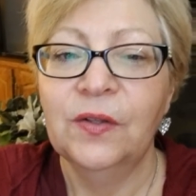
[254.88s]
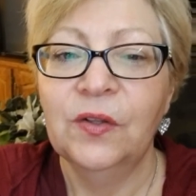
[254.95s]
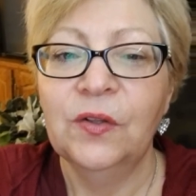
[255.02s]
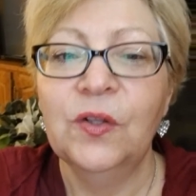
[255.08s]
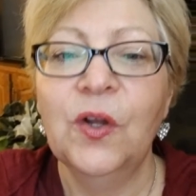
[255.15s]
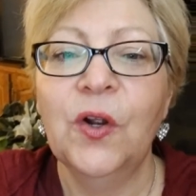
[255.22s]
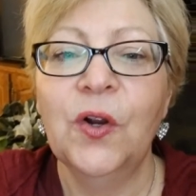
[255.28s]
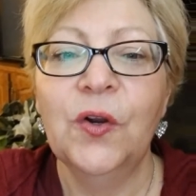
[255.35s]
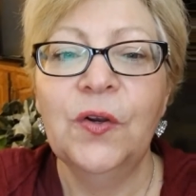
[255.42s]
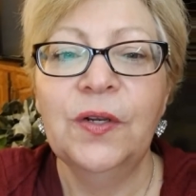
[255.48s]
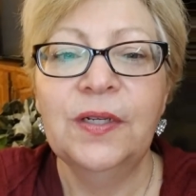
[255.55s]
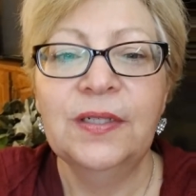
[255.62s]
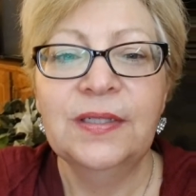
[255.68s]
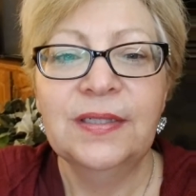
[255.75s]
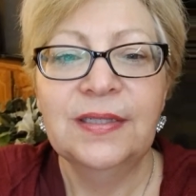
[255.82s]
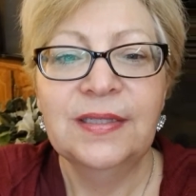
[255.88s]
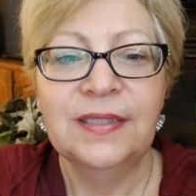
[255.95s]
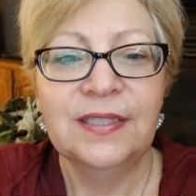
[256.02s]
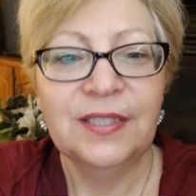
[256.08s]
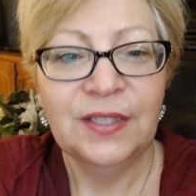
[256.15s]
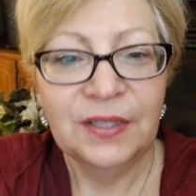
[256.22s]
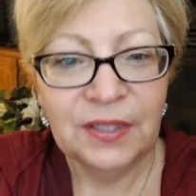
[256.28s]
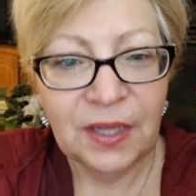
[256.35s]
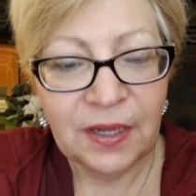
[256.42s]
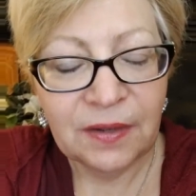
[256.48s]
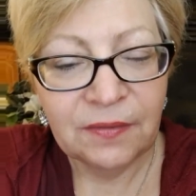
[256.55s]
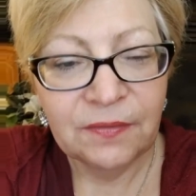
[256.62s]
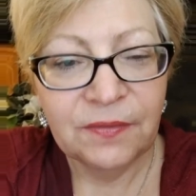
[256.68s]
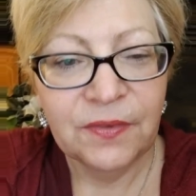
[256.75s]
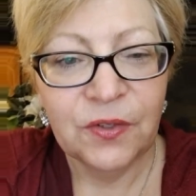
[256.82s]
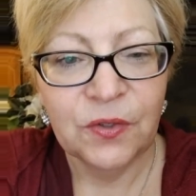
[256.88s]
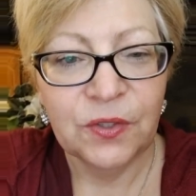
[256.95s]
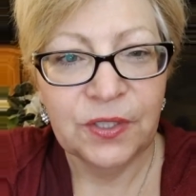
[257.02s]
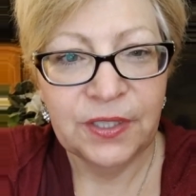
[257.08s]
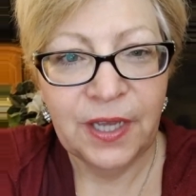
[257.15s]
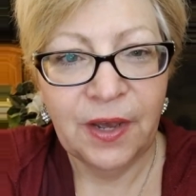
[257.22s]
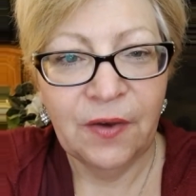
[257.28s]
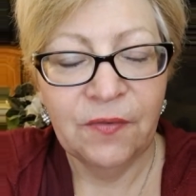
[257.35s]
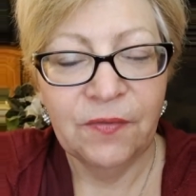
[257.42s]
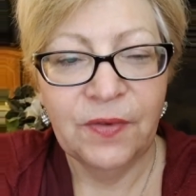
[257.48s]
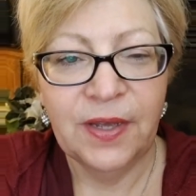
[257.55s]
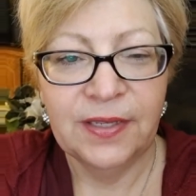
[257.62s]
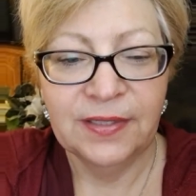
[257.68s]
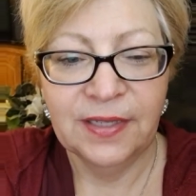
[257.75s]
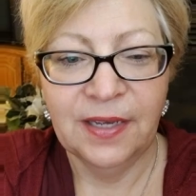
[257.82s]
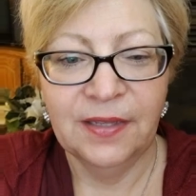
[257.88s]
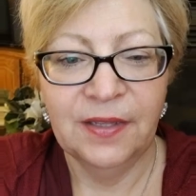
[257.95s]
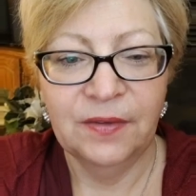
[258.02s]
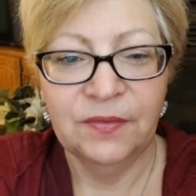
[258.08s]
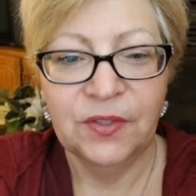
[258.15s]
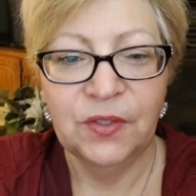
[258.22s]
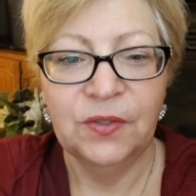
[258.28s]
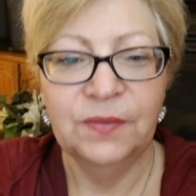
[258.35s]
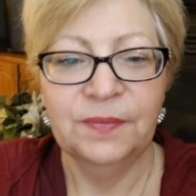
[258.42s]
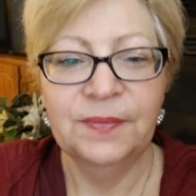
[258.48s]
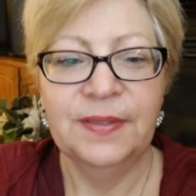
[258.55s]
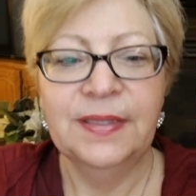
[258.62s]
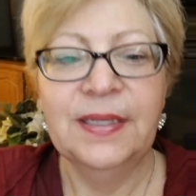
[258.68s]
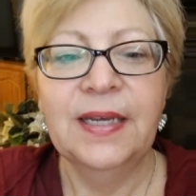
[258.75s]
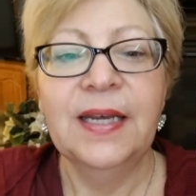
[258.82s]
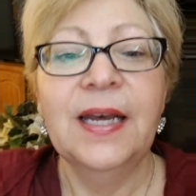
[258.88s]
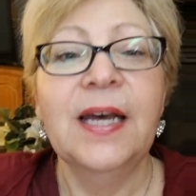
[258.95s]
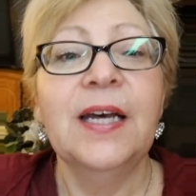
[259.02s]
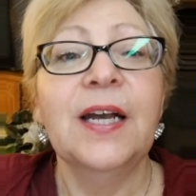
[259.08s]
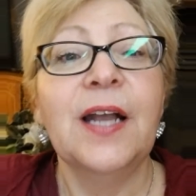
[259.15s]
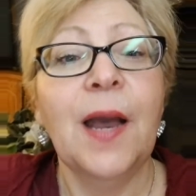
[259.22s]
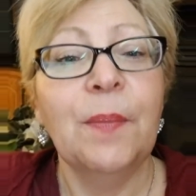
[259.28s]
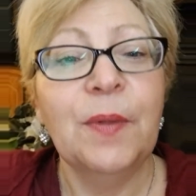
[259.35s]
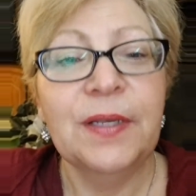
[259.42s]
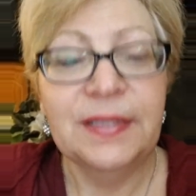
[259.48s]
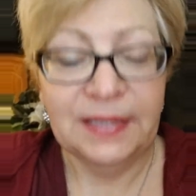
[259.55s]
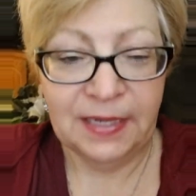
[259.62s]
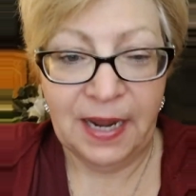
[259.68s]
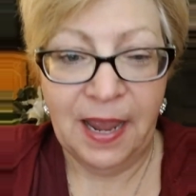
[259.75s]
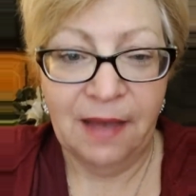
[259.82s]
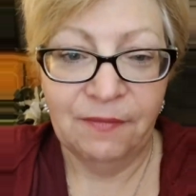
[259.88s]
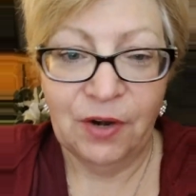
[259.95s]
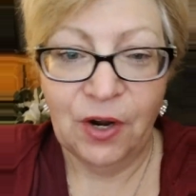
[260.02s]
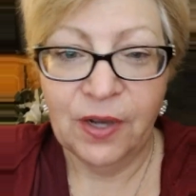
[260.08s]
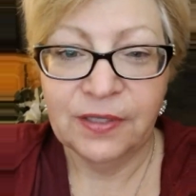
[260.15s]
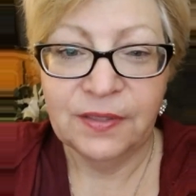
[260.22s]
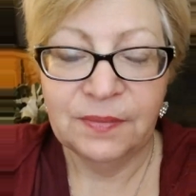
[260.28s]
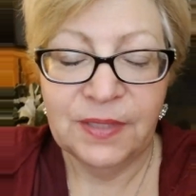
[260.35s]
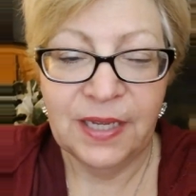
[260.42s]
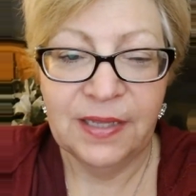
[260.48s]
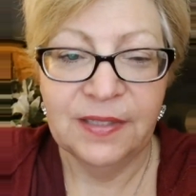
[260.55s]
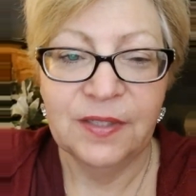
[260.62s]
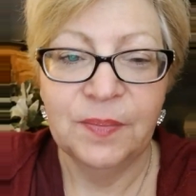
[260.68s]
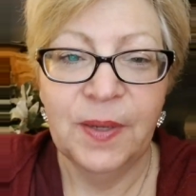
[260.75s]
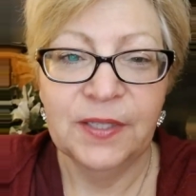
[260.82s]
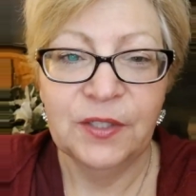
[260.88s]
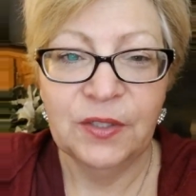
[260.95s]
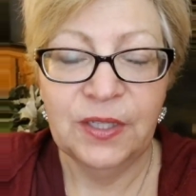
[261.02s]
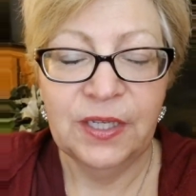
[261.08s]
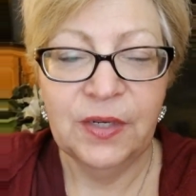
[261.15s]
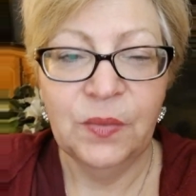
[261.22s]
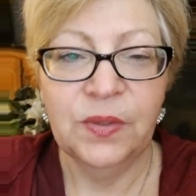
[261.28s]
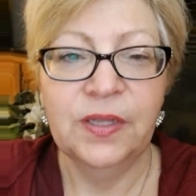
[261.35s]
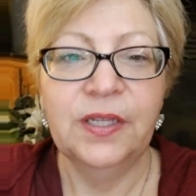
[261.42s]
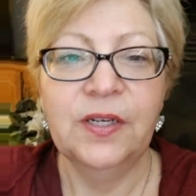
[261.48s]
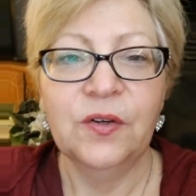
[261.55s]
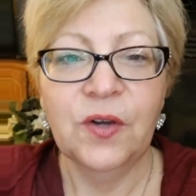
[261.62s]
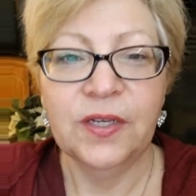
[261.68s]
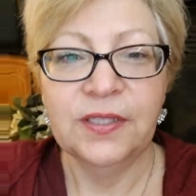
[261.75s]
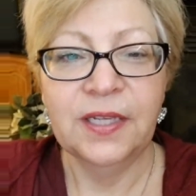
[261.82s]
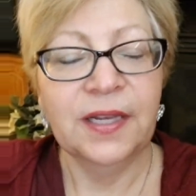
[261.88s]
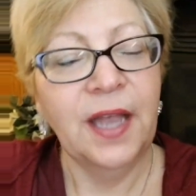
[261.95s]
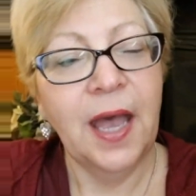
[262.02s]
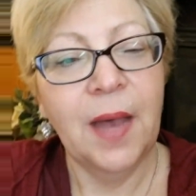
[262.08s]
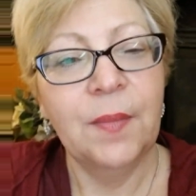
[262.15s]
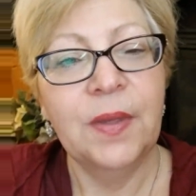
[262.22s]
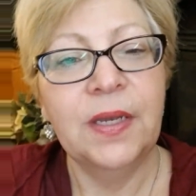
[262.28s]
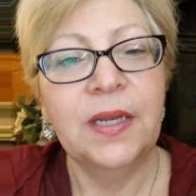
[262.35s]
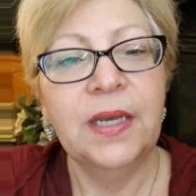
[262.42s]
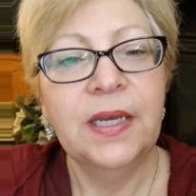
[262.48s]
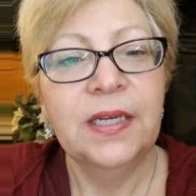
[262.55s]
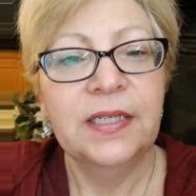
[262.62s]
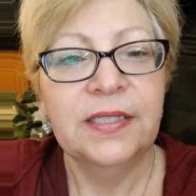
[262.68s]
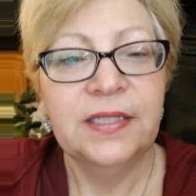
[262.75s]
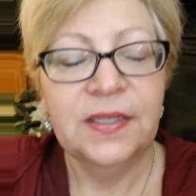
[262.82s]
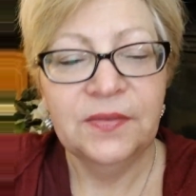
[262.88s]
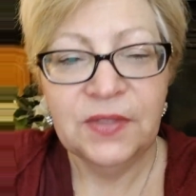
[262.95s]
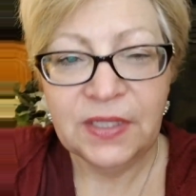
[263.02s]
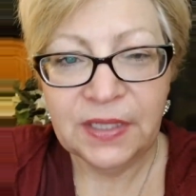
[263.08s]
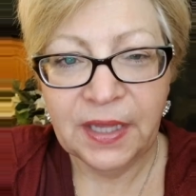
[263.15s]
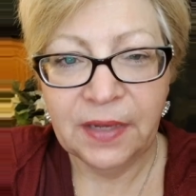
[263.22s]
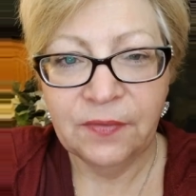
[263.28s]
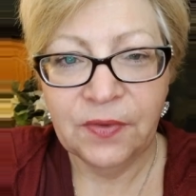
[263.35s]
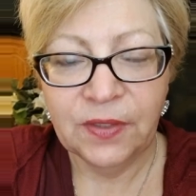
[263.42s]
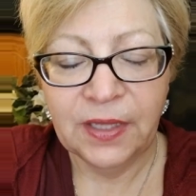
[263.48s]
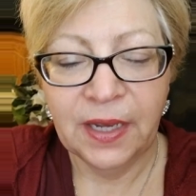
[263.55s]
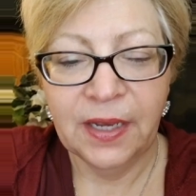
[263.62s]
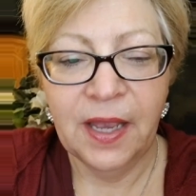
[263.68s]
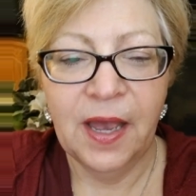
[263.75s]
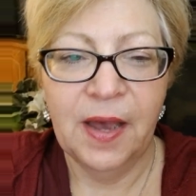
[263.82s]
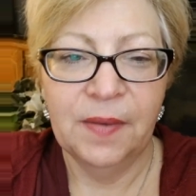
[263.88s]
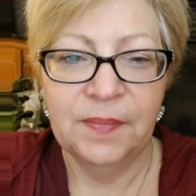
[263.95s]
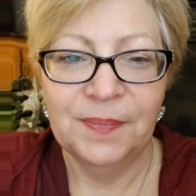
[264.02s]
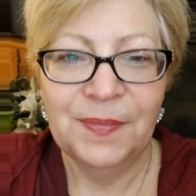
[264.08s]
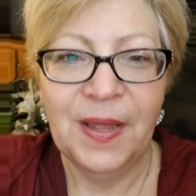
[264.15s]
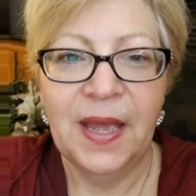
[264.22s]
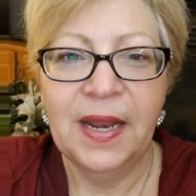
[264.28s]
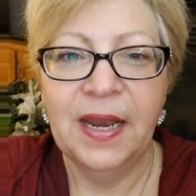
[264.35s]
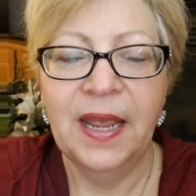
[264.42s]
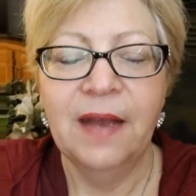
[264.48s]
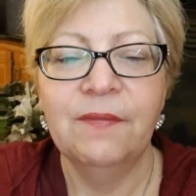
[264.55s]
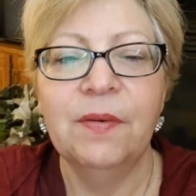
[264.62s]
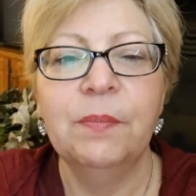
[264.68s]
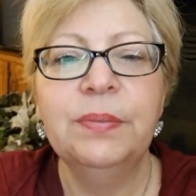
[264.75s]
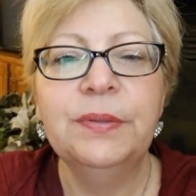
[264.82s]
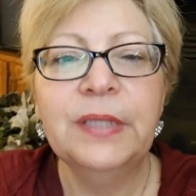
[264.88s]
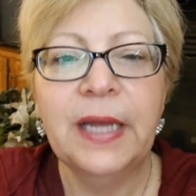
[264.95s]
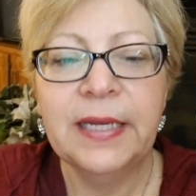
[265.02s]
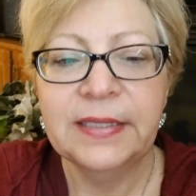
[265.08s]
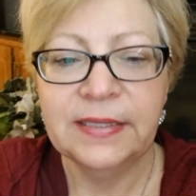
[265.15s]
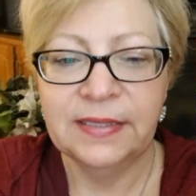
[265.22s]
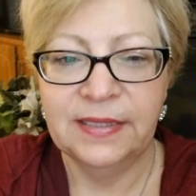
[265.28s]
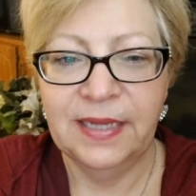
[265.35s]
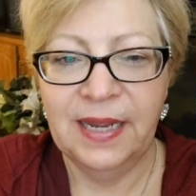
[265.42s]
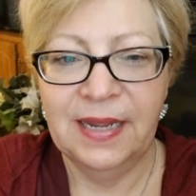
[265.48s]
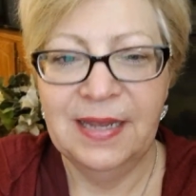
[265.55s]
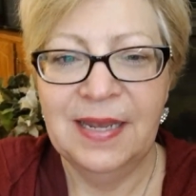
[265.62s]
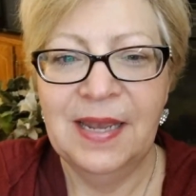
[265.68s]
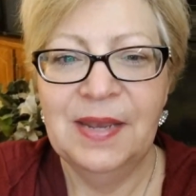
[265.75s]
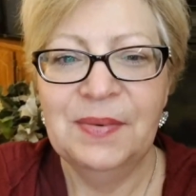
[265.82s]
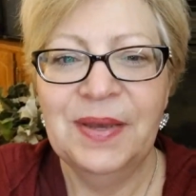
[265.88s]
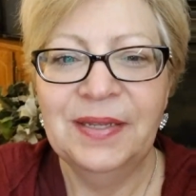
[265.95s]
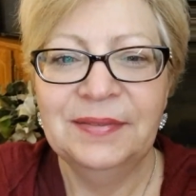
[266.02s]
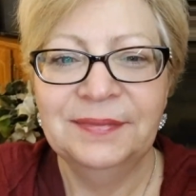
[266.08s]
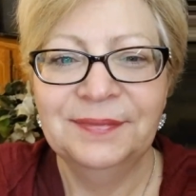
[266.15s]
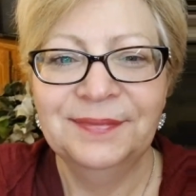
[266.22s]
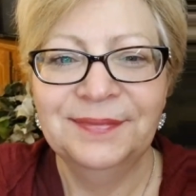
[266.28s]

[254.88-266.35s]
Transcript: learn to love yourself as God loves you. God bless and have an awesome day. This is Pastor Linda with lindacross.com and cfclakeville.com and have a blessed day. Amen.